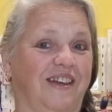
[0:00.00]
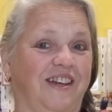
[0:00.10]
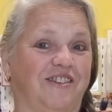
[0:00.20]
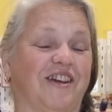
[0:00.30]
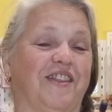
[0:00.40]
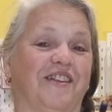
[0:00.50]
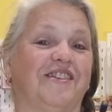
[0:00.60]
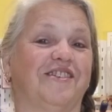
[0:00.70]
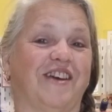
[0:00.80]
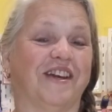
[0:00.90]
each
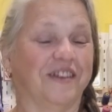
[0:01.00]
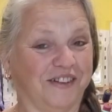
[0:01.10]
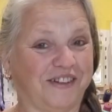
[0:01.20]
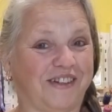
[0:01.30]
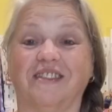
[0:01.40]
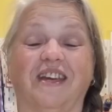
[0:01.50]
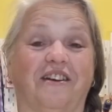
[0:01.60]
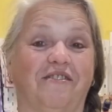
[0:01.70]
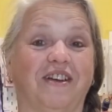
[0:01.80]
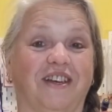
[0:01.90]
other's channels that
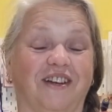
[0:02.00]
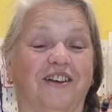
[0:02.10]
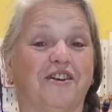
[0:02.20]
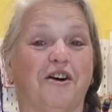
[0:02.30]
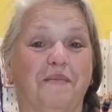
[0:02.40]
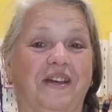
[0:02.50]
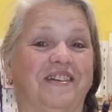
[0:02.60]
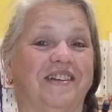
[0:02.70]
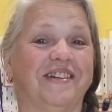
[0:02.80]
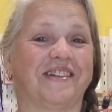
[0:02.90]
are regular
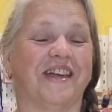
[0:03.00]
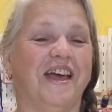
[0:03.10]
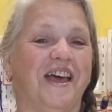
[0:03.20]
commenters,